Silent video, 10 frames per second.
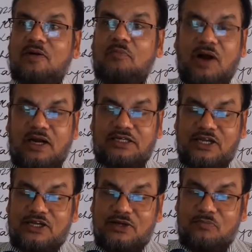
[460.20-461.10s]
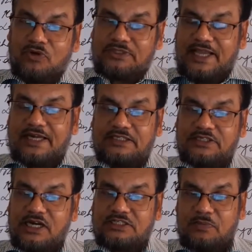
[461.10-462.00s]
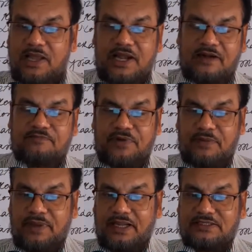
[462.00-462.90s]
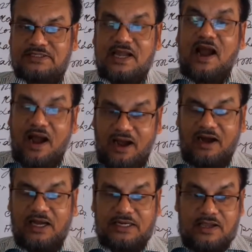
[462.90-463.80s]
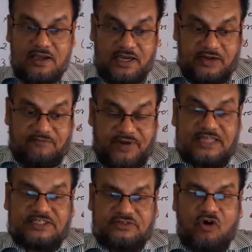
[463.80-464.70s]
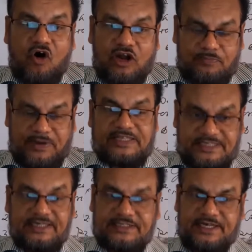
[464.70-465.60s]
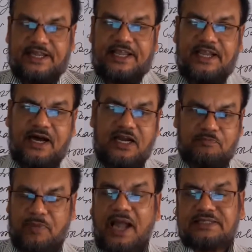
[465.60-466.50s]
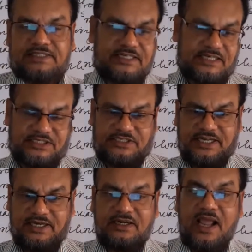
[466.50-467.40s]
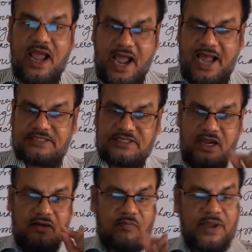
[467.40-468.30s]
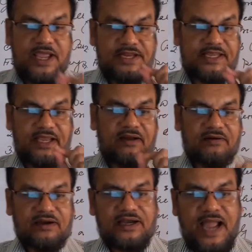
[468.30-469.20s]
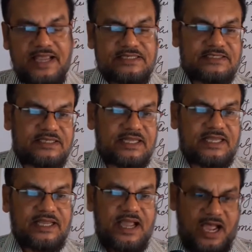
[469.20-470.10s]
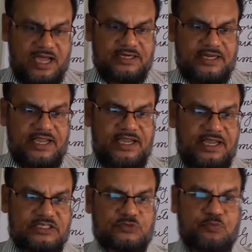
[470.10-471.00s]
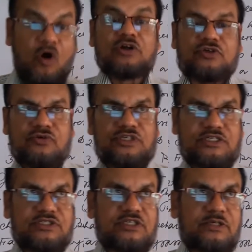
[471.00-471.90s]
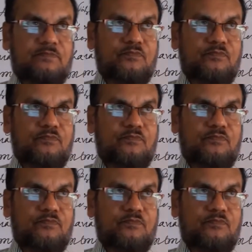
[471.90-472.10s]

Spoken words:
But both characters, male and females, are reflected or presented here by Jane Austen as very nicely and spontaneously.